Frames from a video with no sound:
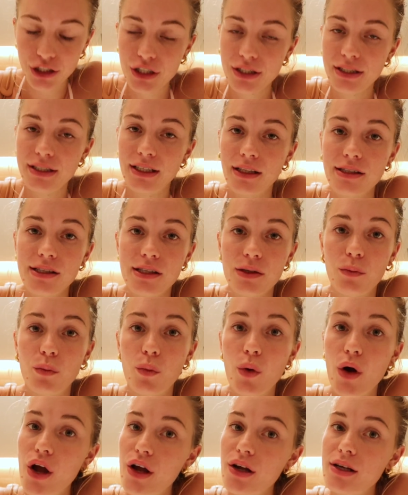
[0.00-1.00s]
just done some
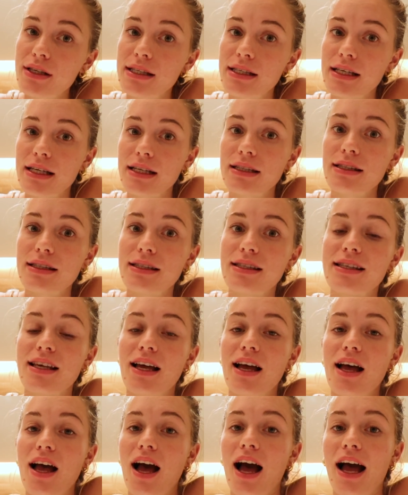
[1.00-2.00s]
work since.
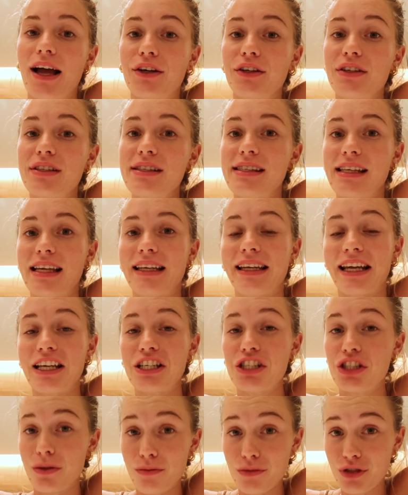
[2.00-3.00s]
I got sent
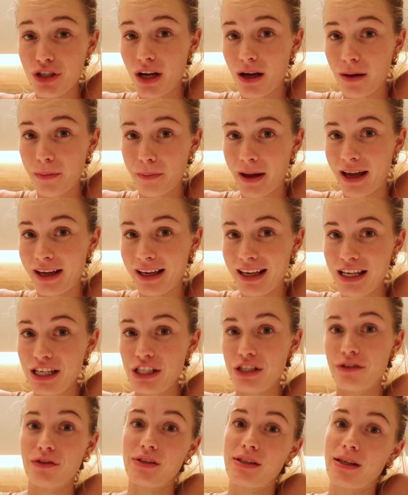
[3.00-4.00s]
a Gymshark
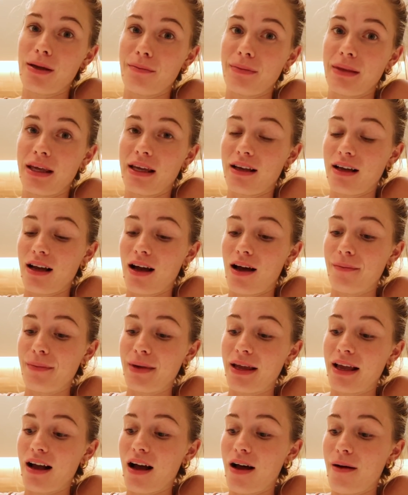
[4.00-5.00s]
package for something
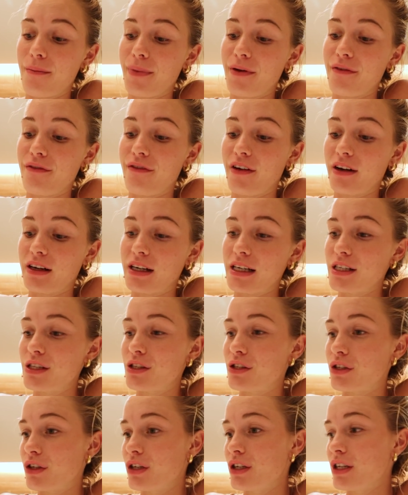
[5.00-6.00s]
coming up very
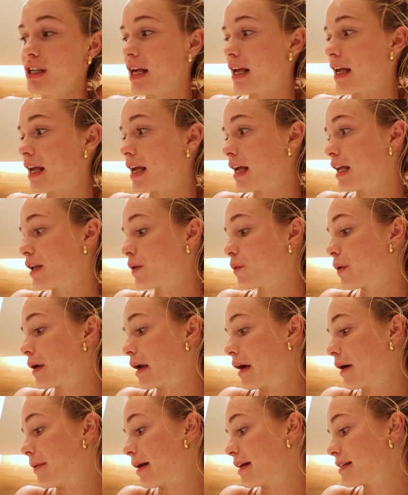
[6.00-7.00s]
soon and
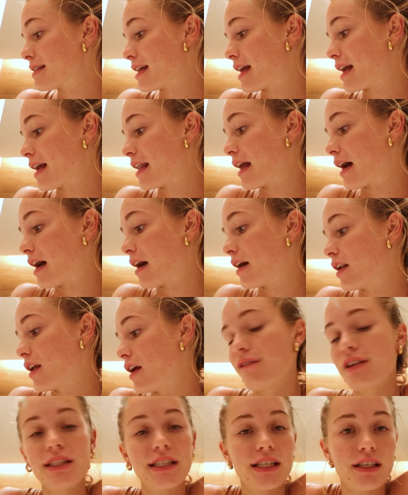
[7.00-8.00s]
we are about to head
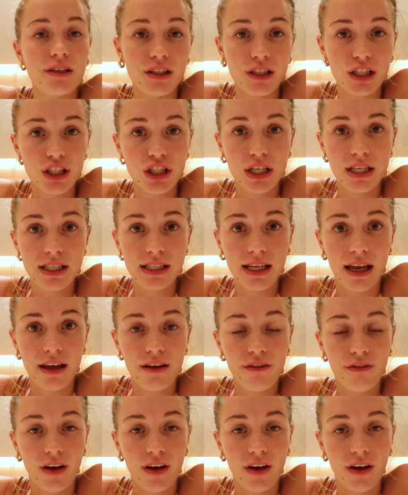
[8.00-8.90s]
out for dinner at the Cheesecake